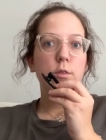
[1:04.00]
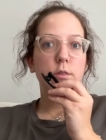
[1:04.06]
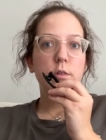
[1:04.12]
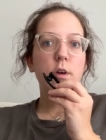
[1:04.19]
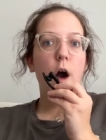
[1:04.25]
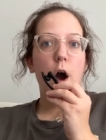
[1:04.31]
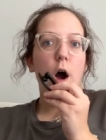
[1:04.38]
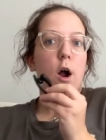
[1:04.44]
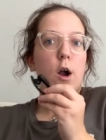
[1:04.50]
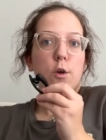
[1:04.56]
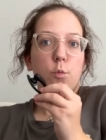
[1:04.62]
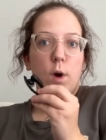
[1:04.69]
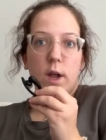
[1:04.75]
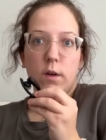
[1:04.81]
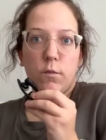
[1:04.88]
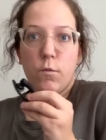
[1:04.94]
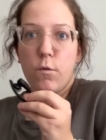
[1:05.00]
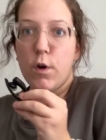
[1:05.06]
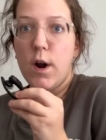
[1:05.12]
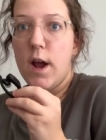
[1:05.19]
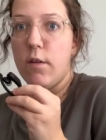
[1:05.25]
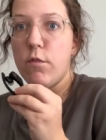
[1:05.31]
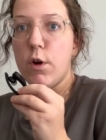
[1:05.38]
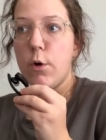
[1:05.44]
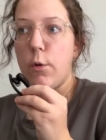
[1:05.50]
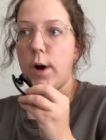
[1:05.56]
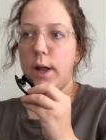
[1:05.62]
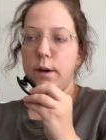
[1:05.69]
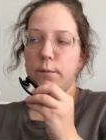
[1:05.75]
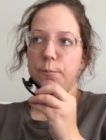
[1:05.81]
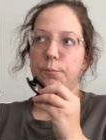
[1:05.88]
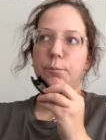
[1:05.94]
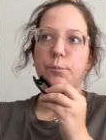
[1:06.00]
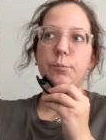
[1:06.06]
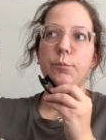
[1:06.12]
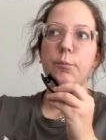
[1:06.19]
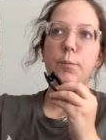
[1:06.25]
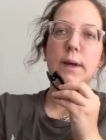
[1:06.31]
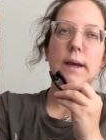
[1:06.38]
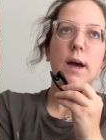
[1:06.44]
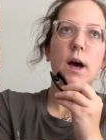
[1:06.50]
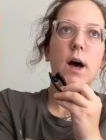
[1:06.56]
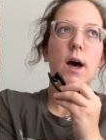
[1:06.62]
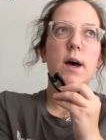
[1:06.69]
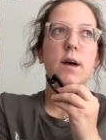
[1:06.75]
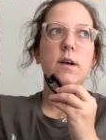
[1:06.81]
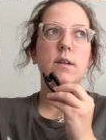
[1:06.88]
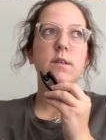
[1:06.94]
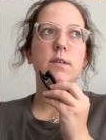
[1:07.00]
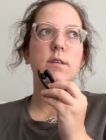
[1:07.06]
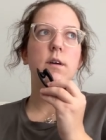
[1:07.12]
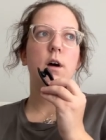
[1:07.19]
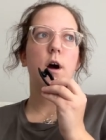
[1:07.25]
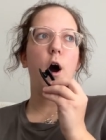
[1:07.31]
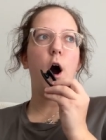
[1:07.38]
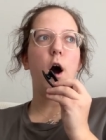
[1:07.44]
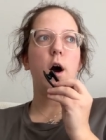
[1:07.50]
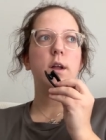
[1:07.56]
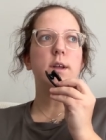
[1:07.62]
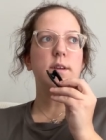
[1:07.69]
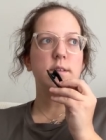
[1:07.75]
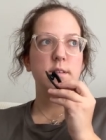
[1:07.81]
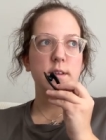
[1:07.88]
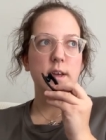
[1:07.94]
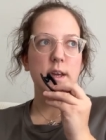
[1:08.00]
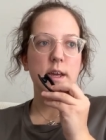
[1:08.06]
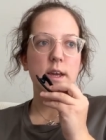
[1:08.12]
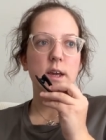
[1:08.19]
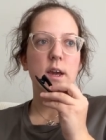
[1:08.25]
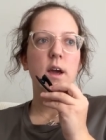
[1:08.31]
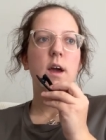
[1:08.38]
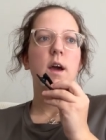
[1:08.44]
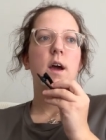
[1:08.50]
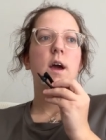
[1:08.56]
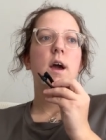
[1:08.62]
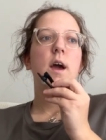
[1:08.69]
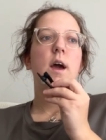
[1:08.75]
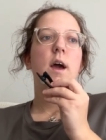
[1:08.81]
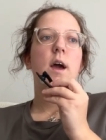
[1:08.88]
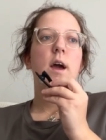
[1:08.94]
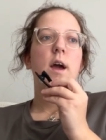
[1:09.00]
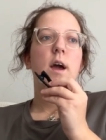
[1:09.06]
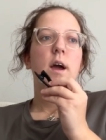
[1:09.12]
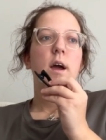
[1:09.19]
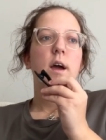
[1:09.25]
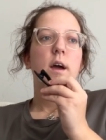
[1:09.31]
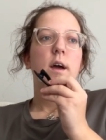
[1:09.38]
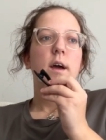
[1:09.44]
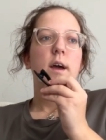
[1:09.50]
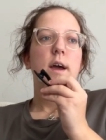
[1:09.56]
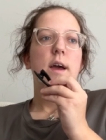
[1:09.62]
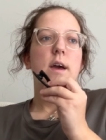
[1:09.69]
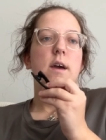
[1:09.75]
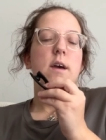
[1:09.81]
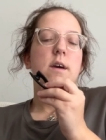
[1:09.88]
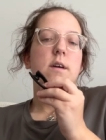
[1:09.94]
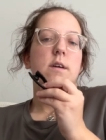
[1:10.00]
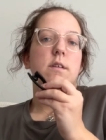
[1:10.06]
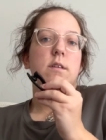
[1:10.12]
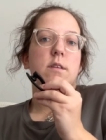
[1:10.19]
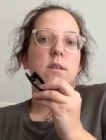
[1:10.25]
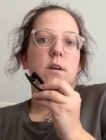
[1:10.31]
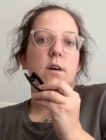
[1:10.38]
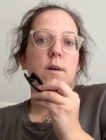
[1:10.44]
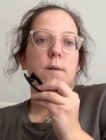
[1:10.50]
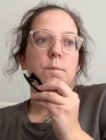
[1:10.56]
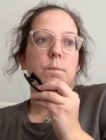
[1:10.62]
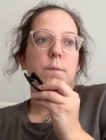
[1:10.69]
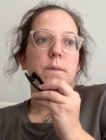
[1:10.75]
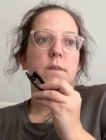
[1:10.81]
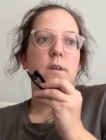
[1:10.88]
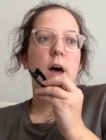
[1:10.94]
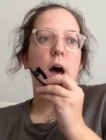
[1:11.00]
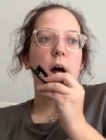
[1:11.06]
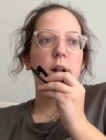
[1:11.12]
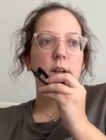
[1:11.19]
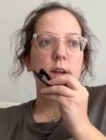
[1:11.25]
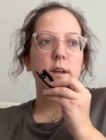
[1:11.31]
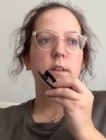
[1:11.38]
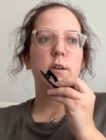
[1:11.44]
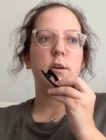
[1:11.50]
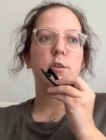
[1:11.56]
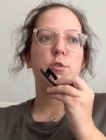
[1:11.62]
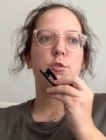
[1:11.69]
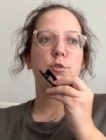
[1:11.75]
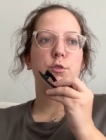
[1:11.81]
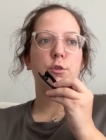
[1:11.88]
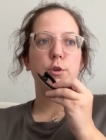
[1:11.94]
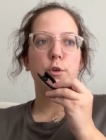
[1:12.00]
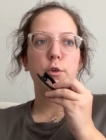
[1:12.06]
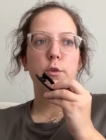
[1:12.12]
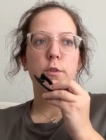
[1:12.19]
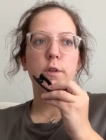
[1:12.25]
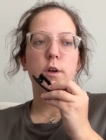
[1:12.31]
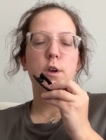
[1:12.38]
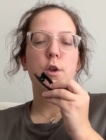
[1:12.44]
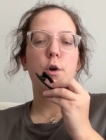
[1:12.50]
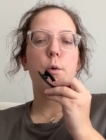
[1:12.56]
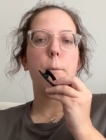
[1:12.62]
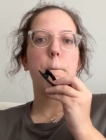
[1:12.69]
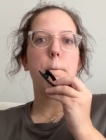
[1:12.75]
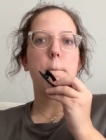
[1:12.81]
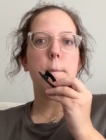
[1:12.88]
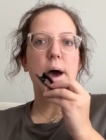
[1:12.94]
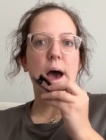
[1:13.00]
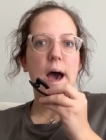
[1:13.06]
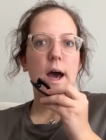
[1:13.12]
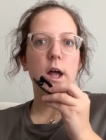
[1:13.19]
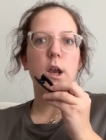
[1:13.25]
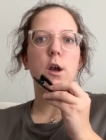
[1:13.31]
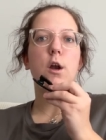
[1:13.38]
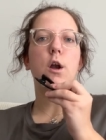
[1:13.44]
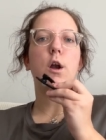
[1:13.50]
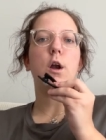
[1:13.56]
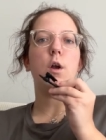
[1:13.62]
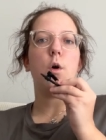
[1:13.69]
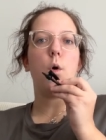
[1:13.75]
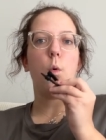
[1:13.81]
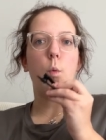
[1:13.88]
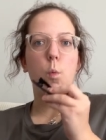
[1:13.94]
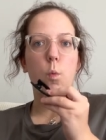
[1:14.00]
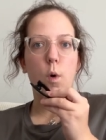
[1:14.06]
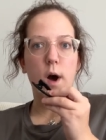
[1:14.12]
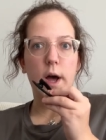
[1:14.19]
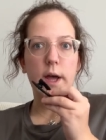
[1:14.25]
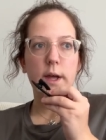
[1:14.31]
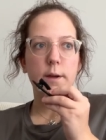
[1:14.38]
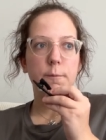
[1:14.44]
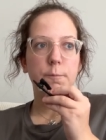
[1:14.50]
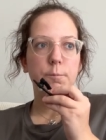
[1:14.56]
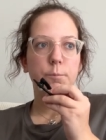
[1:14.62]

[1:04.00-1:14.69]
a hard one for everyone, because honesty is telling the truth no matter what.